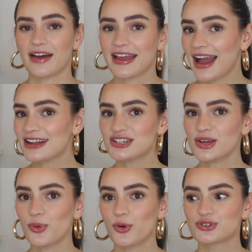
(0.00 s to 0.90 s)
that I
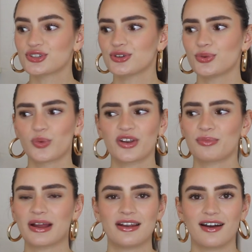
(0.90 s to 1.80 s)
actually wore to one of
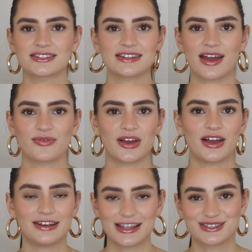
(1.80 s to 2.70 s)
my last
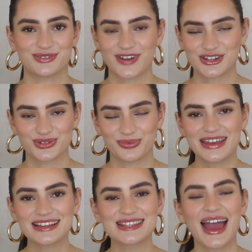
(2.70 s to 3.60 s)
ever London Fashion
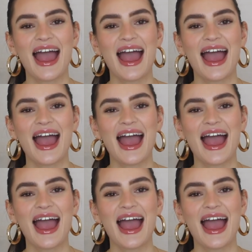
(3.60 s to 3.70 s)
Weeks,